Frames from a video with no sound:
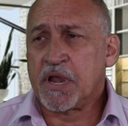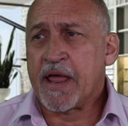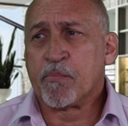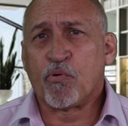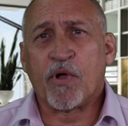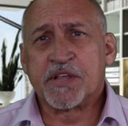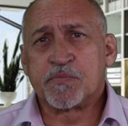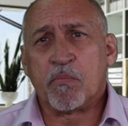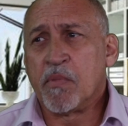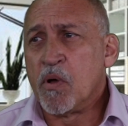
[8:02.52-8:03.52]
a lot of
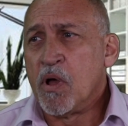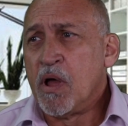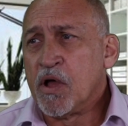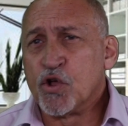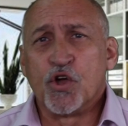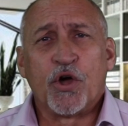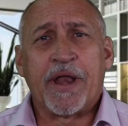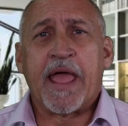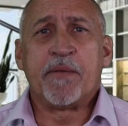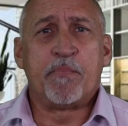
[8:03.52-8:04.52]
press,
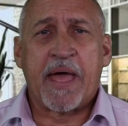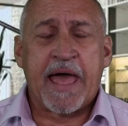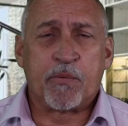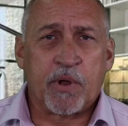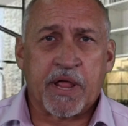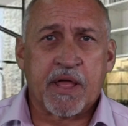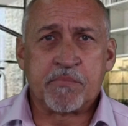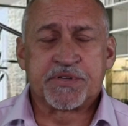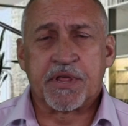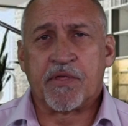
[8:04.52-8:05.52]
good and bad, when it
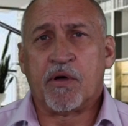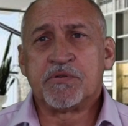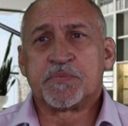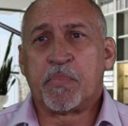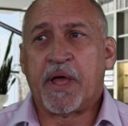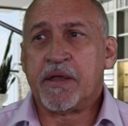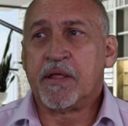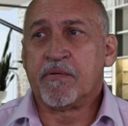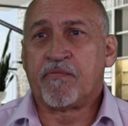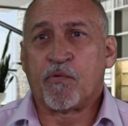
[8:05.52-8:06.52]
comes to those, but
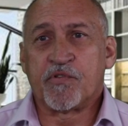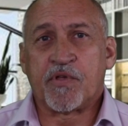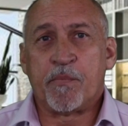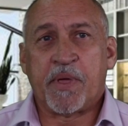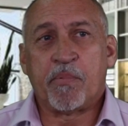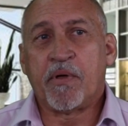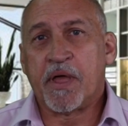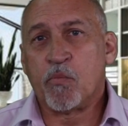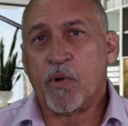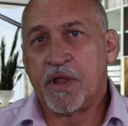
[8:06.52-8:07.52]
for some people,
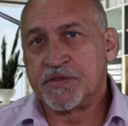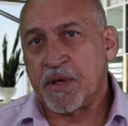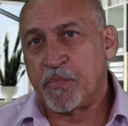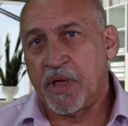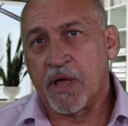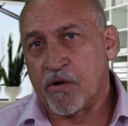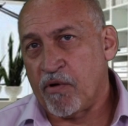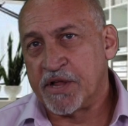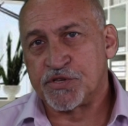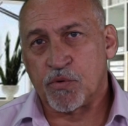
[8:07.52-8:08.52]
it ends up being a
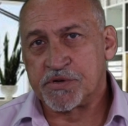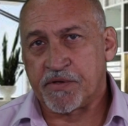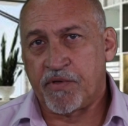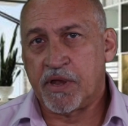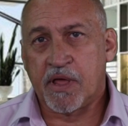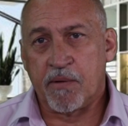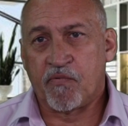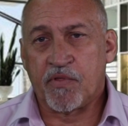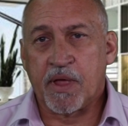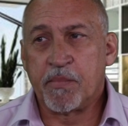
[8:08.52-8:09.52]
great source of income
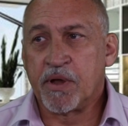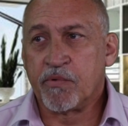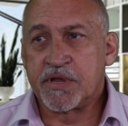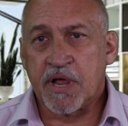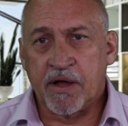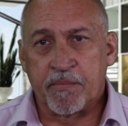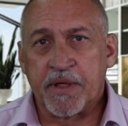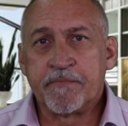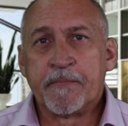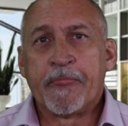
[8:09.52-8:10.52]
for them in
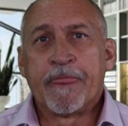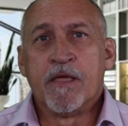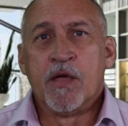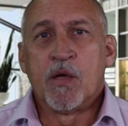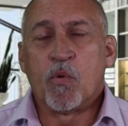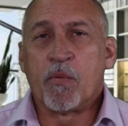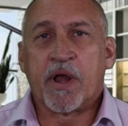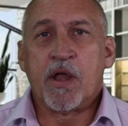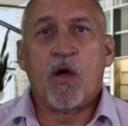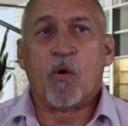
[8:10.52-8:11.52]
retirement. We
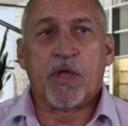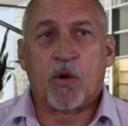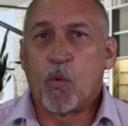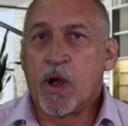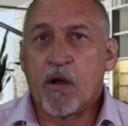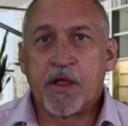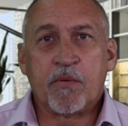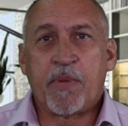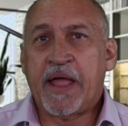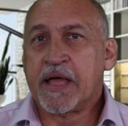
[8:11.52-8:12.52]
want to know, where are
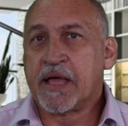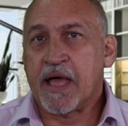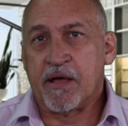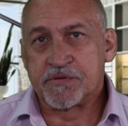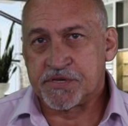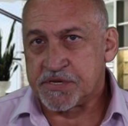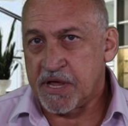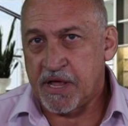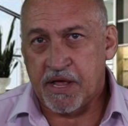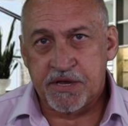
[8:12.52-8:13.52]
your bank accounts?
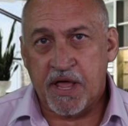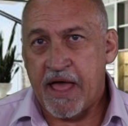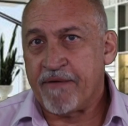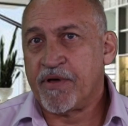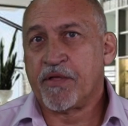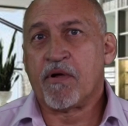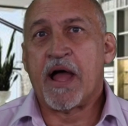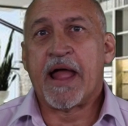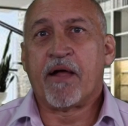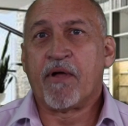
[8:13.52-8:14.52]
Do you have other
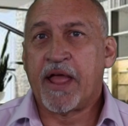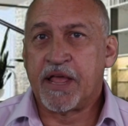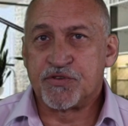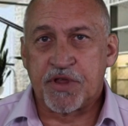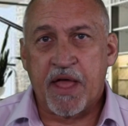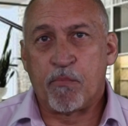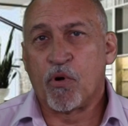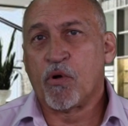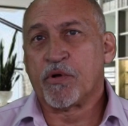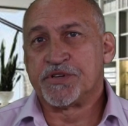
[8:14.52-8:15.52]
IRAs? Do you have
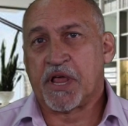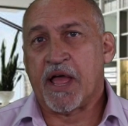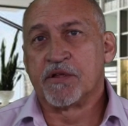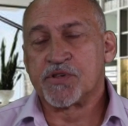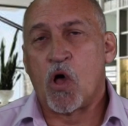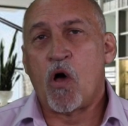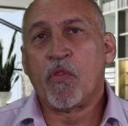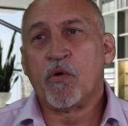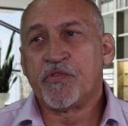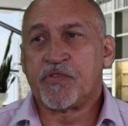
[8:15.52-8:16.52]
brokerage accounts?
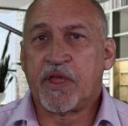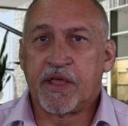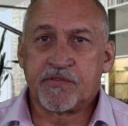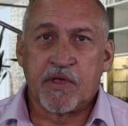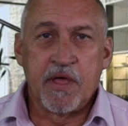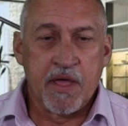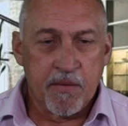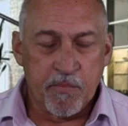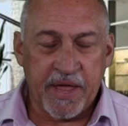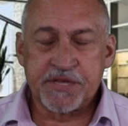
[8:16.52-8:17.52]
All those things
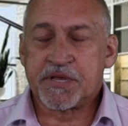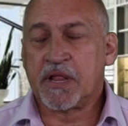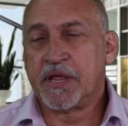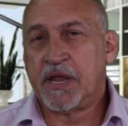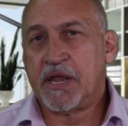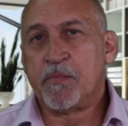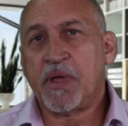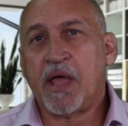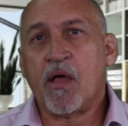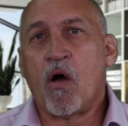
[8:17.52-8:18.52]
basically need to
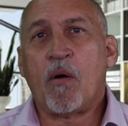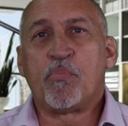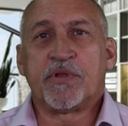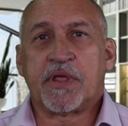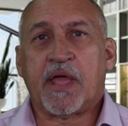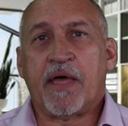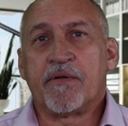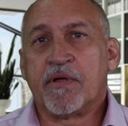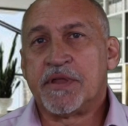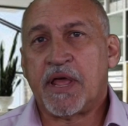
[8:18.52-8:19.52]
be all put
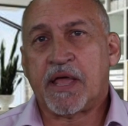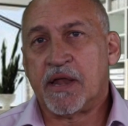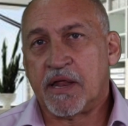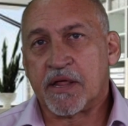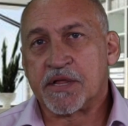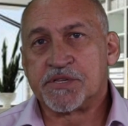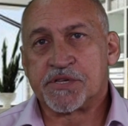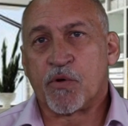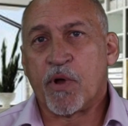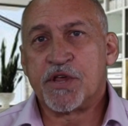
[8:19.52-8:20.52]
together and taken into
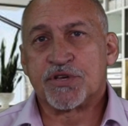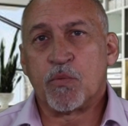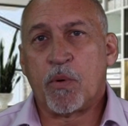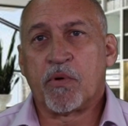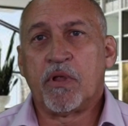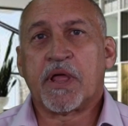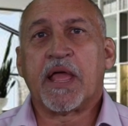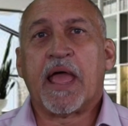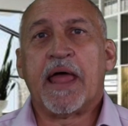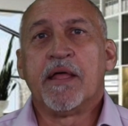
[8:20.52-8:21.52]
consideration when we're
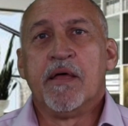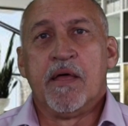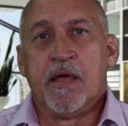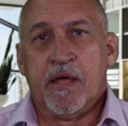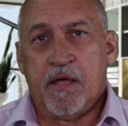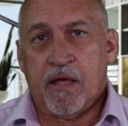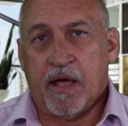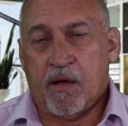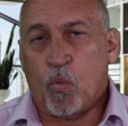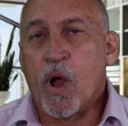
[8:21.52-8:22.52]
looking at
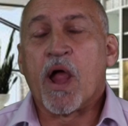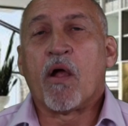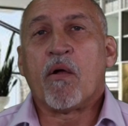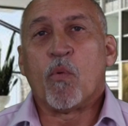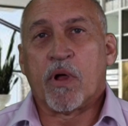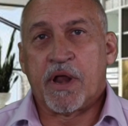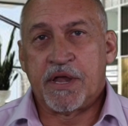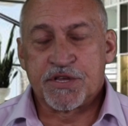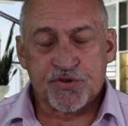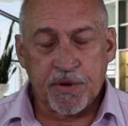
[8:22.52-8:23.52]
where we're going
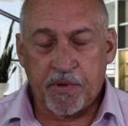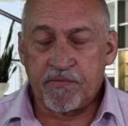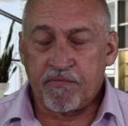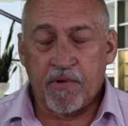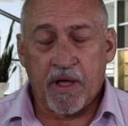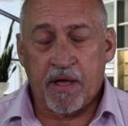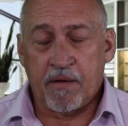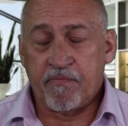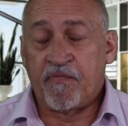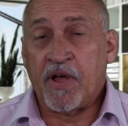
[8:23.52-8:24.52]
to distribute
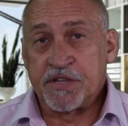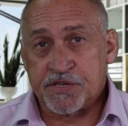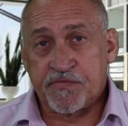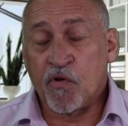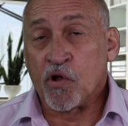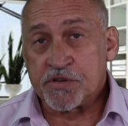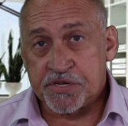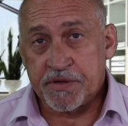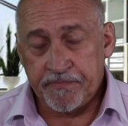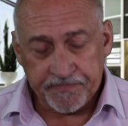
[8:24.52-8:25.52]
funds
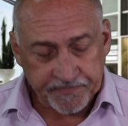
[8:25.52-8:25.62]
first.